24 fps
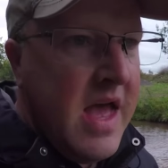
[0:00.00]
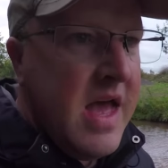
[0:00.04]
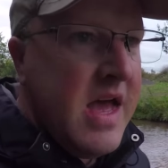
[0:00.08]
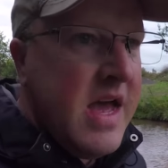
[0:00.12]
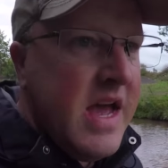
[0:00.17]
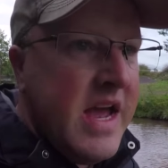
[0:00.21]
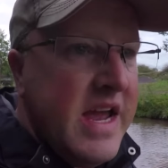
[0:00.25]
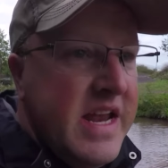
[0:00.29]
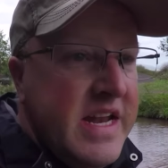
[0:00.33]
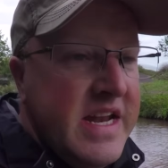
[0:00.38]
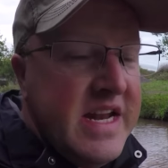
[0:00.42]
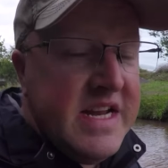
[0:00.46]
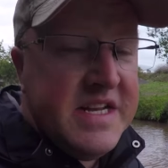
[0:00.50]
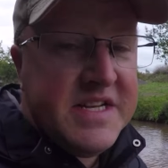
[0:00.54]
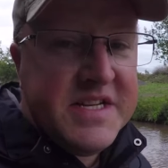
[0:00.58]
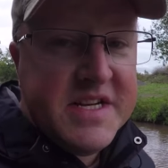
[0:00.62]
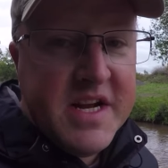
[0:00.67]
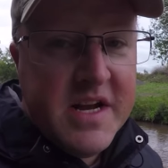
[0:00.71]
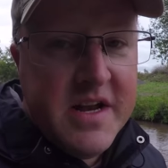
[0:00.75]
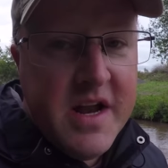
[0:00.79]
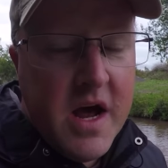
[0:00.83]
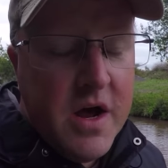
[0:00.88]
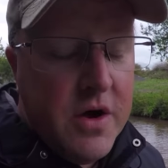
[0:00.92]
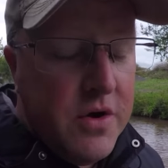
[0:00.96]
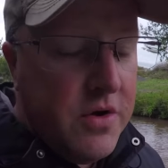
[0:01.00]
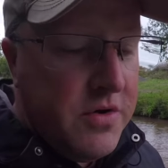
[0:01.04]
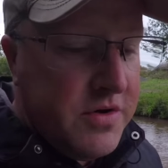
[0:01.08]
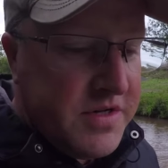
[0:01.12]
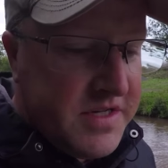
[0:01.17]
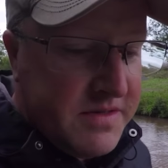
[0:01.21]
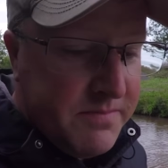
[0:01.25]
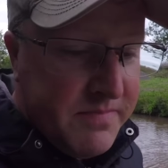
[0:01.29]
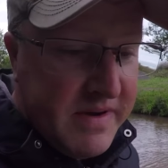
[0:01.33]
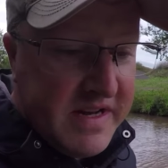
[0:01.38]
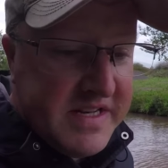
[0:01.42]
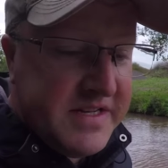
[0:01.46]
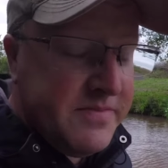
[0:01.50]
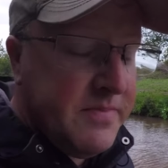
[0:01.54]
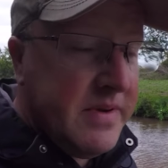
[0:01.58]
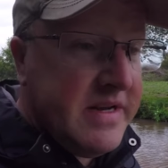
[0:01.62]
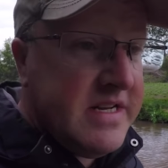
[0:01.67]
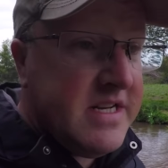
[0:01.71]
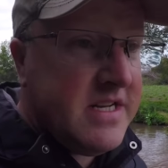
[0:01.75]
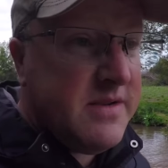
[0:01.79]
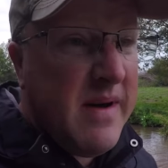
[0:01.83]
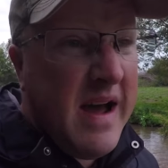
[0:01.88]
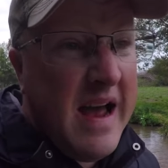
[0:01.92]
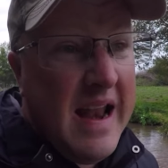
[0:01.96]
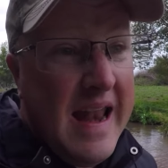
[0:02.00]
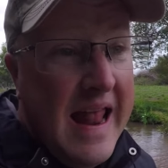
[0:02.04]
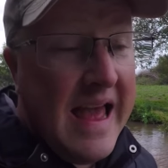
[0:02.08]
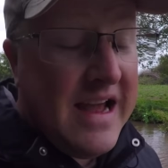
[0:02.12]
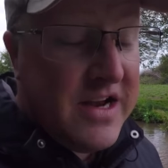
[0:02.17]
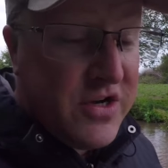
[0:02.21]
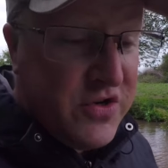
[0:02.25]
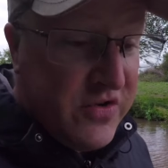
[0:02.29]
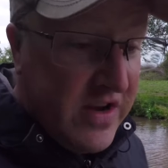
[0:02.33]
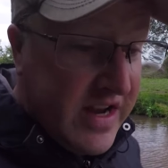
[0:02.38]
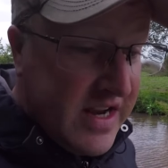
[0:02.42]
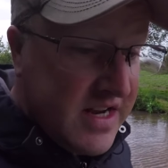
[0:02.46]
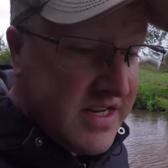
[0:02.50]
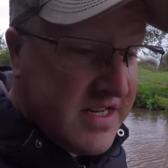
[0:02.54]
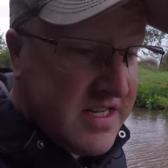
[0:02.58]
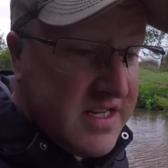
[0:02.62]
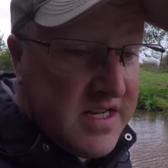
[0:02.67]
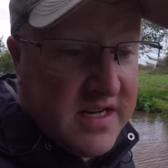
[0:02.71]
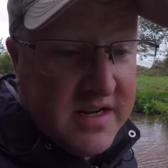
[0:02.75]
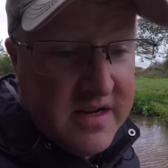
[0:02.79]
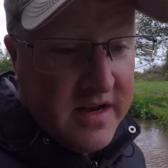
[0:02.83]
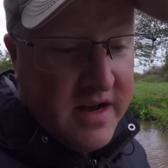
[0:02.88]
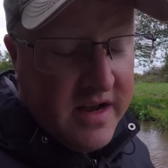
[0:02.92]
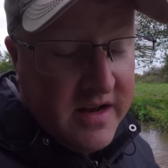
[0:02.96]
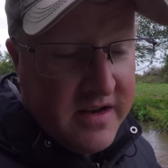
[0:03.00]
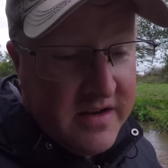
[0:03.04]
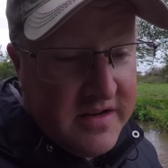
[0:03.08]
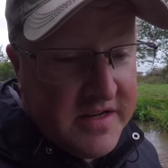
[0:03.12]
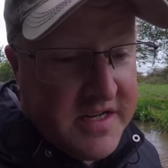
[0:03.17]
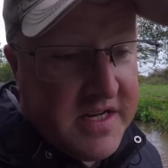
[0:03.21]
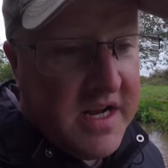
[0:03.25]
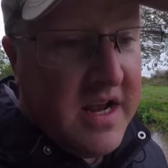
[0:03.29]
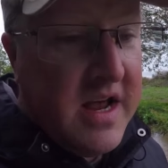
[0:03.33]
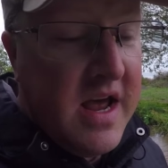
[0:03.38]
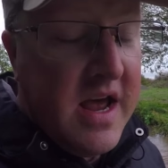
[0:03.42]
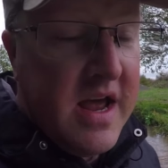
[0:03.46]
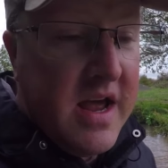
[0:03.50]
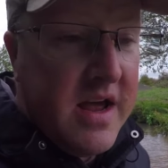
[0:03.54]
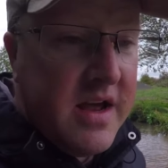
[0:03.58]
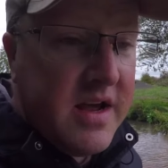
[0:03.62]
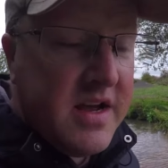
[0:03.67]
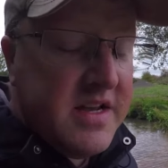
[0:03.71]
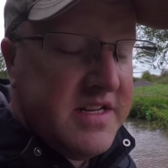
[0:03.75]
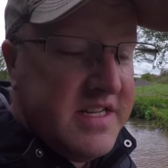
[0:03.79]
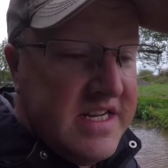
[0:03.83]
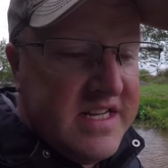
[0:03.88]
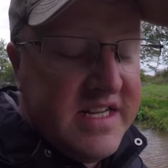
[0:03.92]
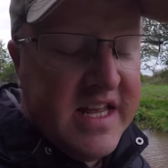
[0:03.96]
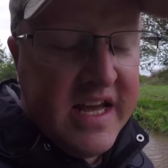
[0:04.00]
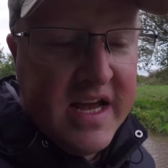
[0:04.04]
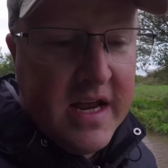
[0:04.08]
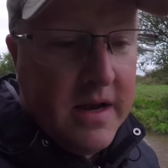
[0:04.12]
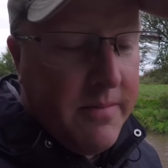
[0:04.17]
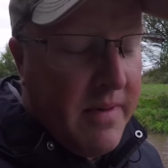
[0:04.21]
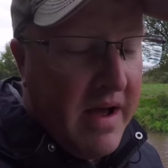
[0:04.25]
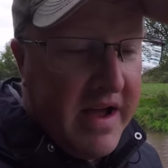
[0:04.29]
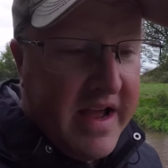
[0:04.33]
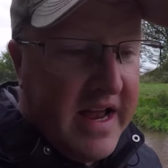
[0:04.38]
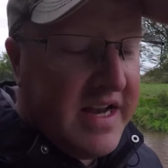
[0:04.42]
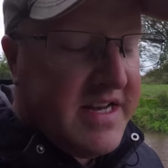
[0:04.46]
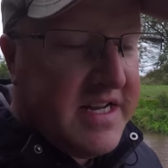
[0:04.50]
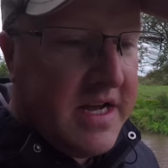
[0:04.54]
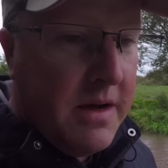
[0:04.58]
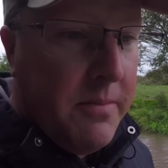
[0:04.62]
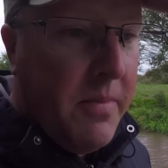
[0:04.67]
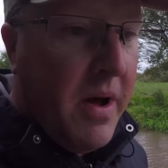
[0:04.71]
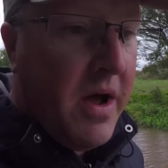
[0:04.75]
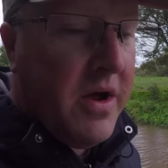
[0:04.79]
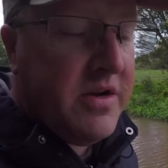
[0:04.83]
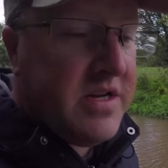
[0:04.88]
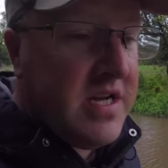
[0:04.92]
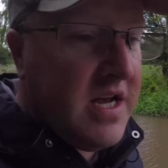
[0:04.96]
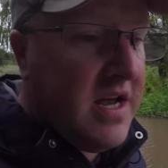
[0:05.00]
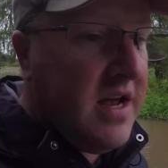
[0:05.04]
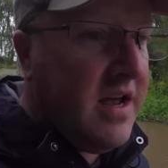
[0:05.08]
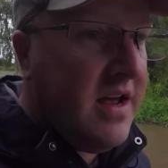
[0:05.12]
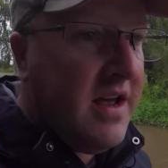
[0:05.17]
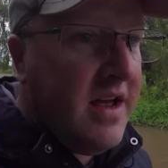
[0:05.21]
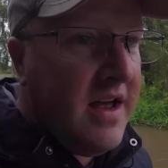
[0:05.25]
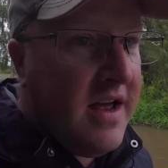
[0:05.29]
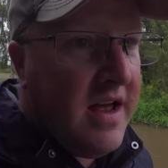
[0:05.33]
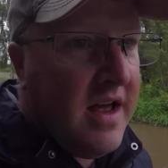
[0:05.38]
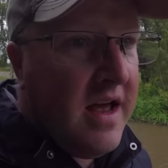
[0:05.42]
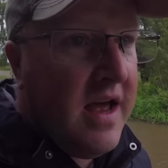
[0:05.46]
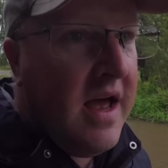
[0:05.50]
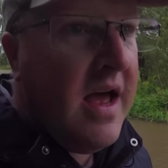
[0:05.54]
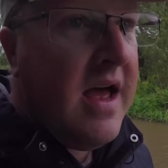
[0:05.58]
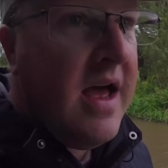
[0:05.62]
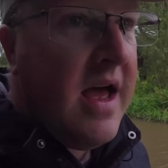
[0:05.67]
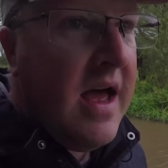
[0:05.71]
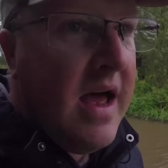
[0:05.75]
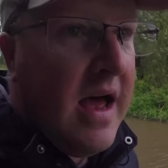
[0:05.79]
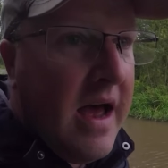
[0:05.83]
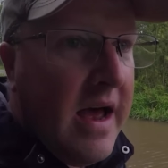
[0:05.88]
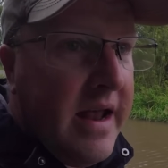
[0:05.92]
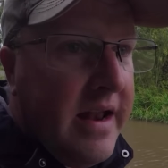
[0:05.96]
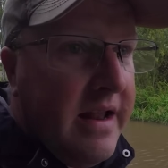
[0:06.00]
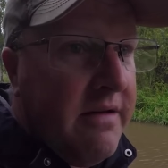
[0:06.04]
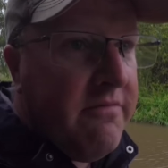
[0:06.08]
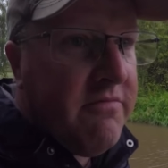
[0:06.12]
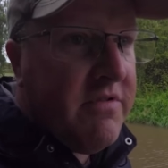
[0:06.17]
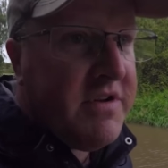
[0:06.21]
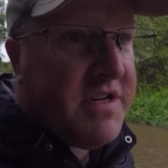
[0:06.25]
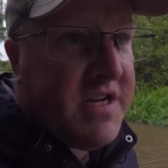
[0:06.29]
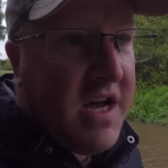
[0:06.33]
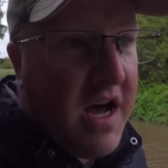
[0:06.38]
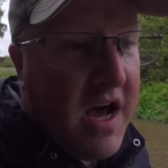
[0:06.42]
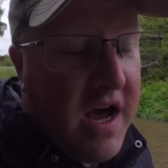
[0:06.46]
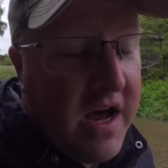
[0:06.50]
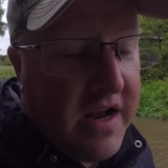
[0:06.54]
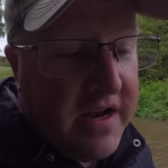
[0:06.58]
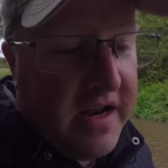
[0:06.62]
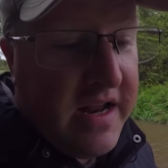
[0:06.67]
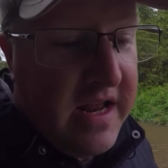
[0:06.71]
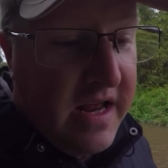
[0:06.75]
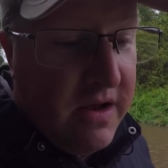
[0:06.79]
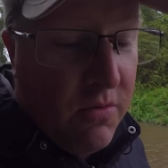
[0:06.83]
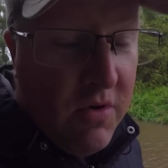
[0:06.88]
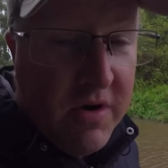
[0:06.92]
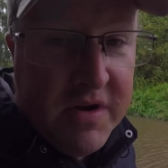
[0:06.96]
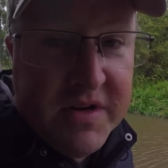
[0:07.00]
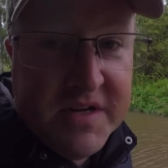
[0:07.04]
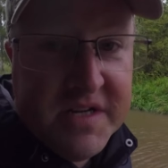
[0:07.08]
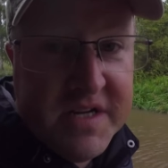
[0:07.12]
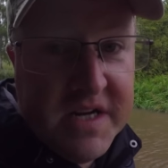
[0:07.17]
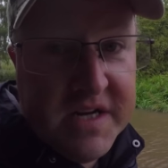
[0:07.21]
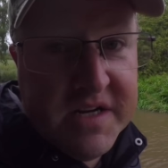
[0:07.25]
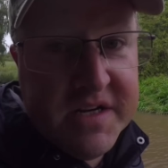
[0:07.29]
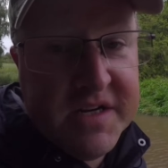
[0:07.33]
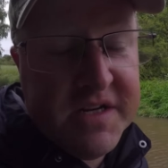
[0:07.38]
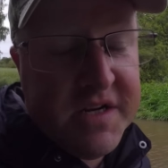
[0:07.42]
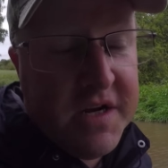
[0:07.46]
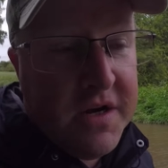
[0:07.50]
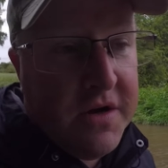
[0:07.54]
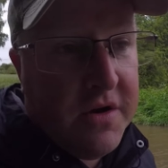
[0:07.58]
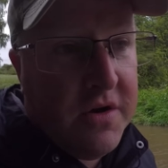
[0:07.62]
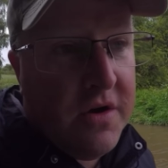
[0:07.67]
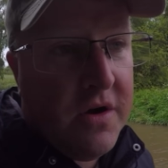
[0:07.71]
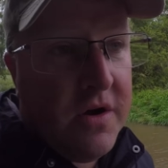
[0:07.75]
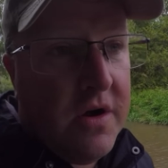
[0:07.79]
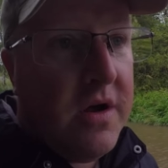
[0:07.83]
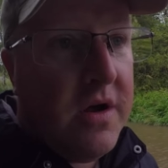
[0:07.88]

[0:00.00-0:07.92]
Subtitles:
He needs to know some bits and pieces about electrics, and because he's thinking about getting a boat, and in return he wanted to